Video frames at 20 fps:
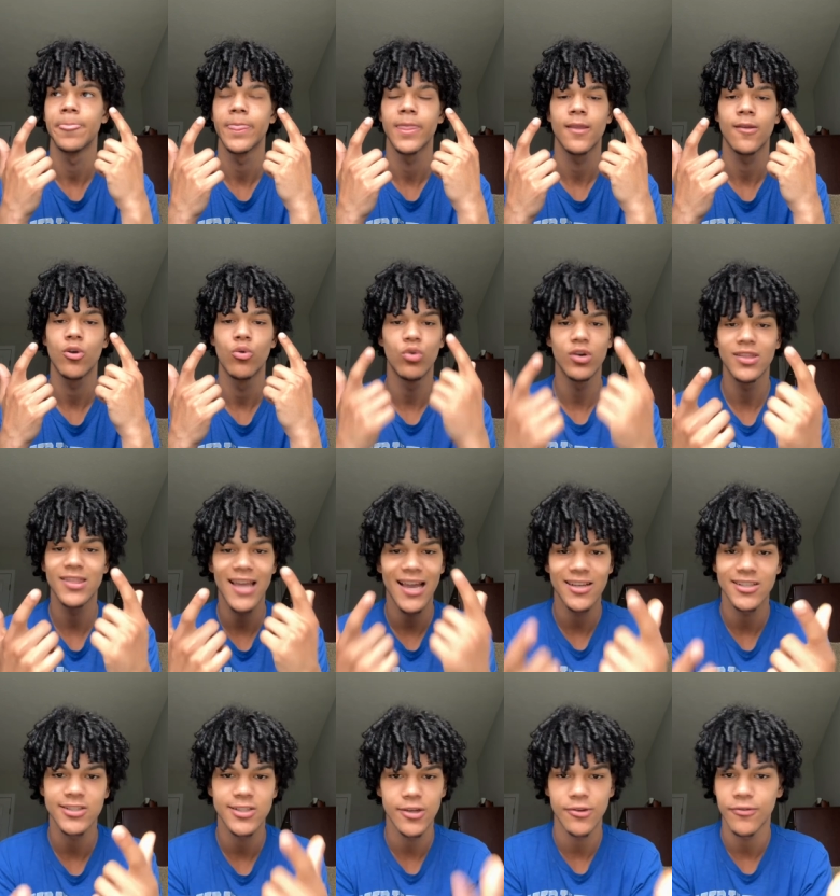what that
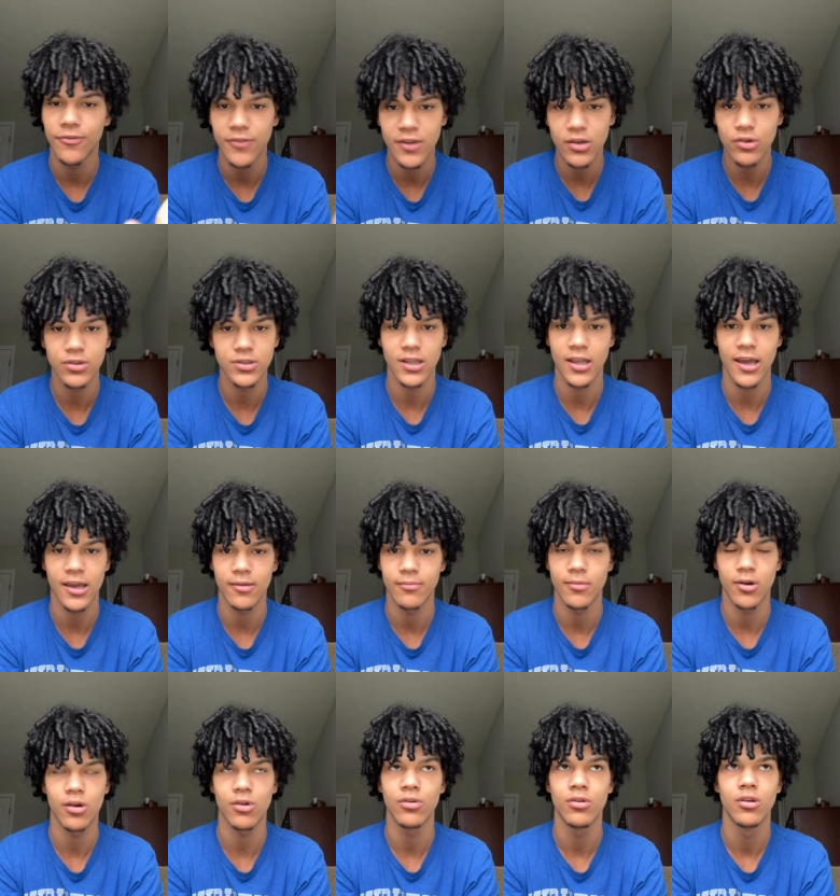shit feels like,
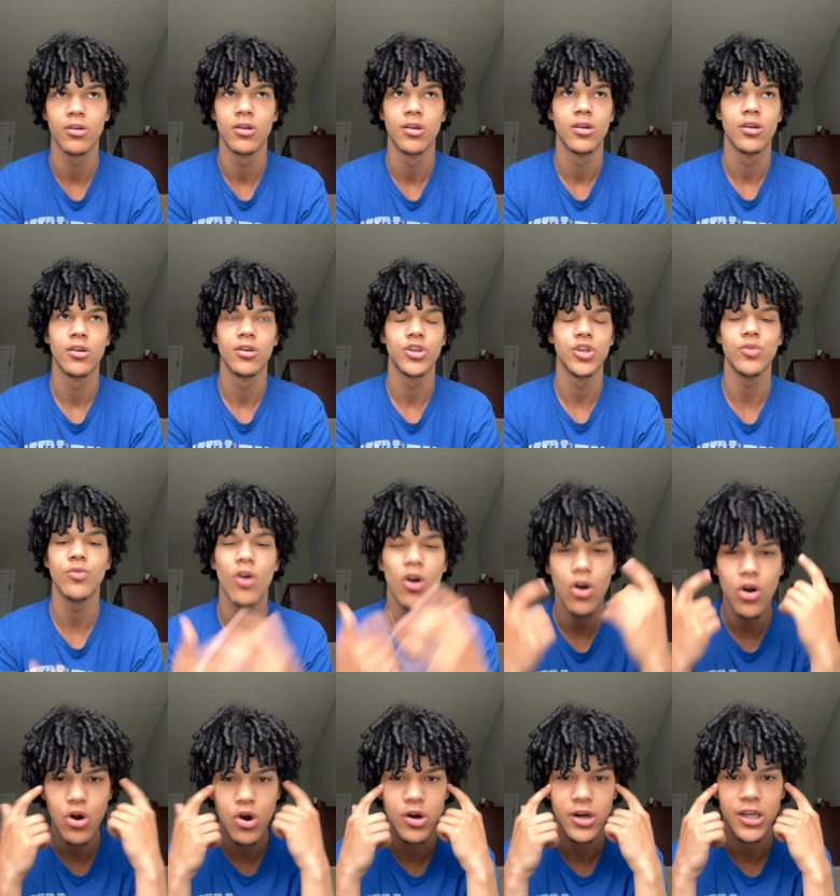bro. You
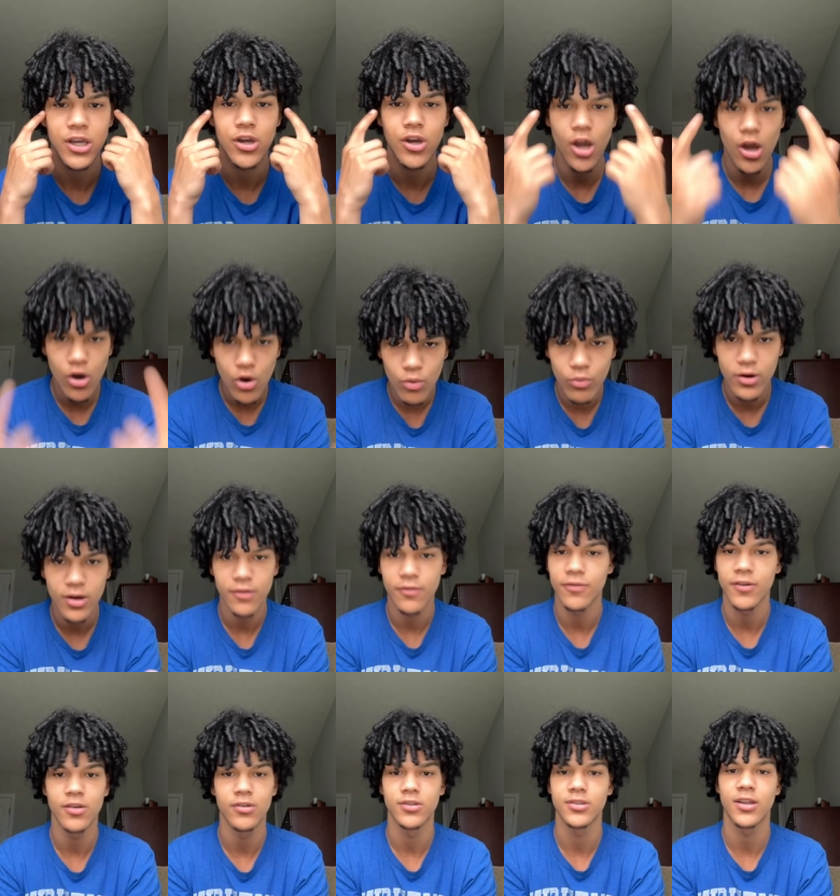already know what it
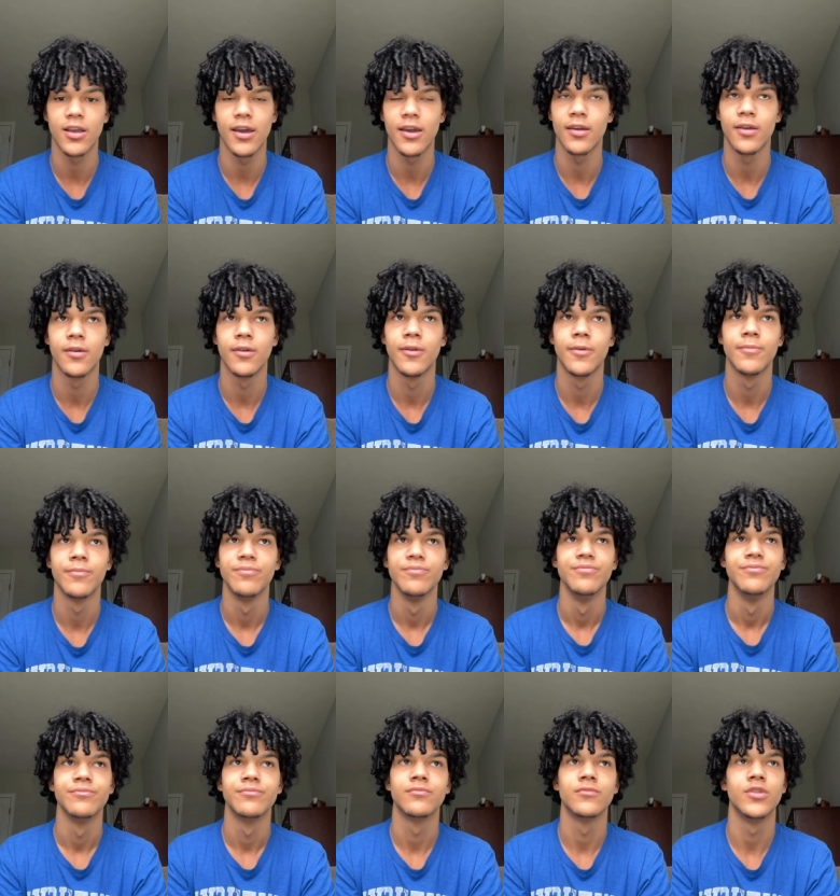feels like.
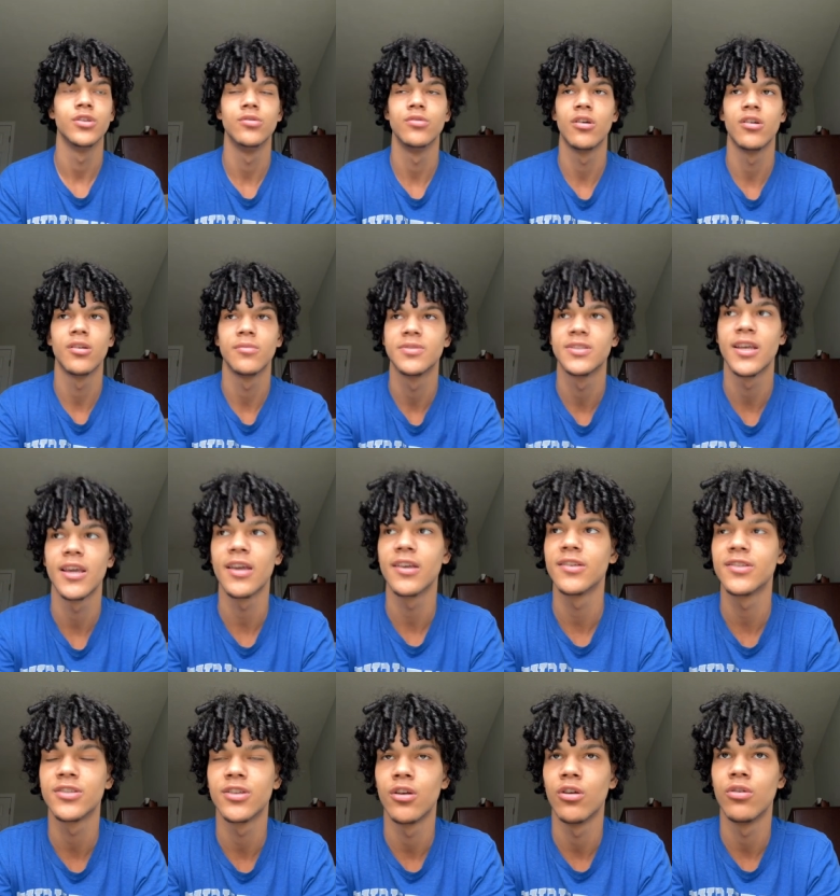You know what I'm saying?
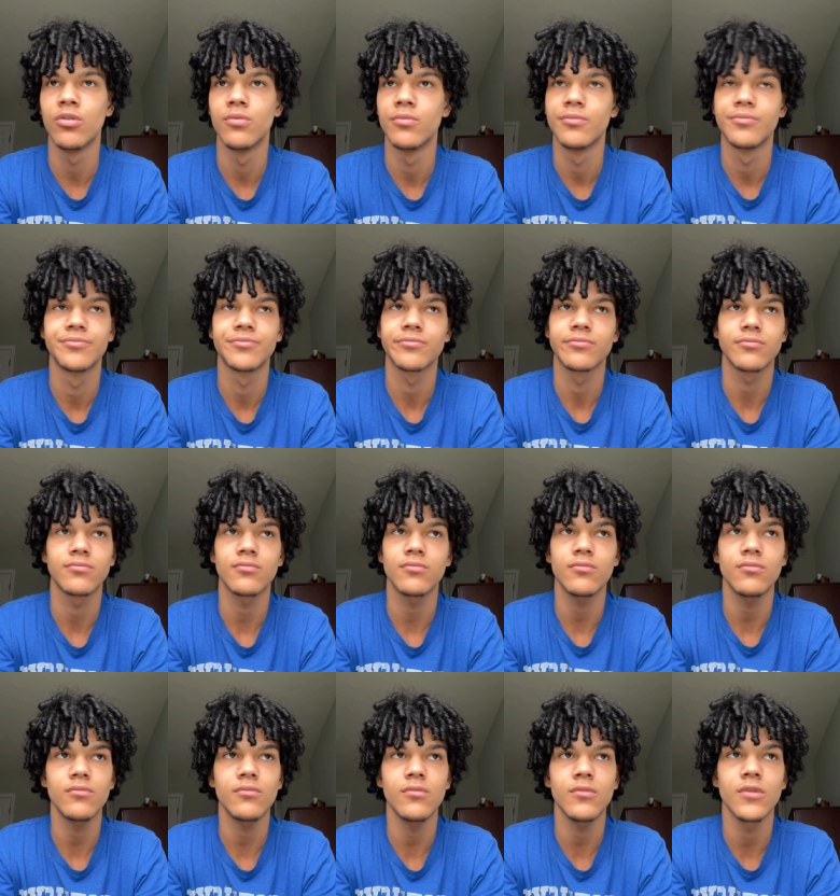So,
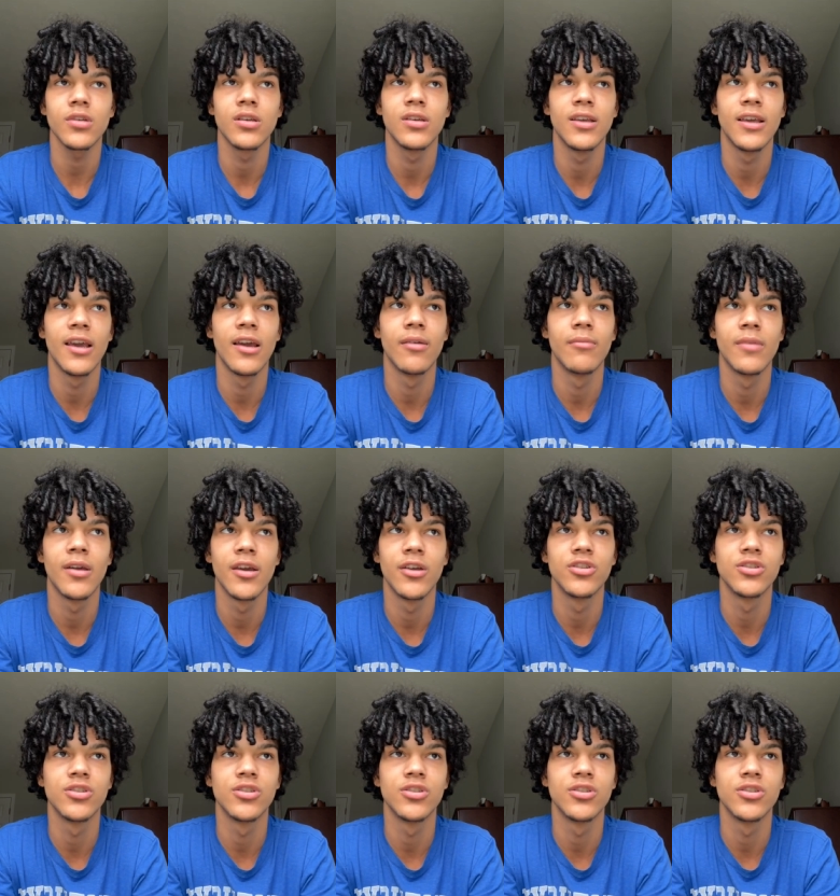yeah, man,